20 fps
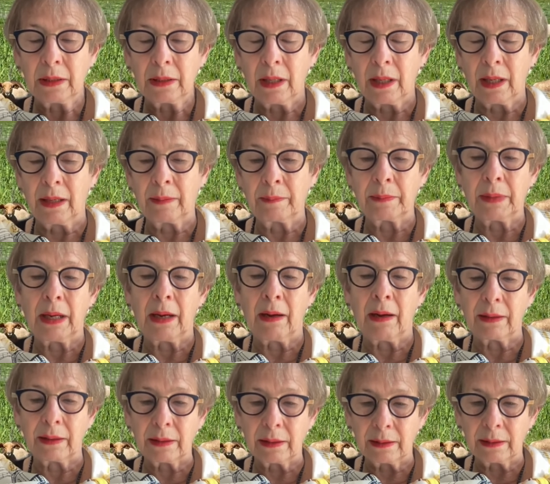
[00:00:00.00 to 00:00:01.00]
Um,
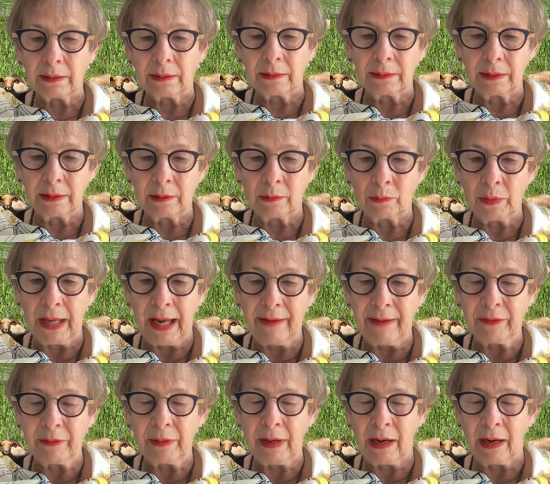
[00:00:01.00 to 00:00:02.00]
we have a,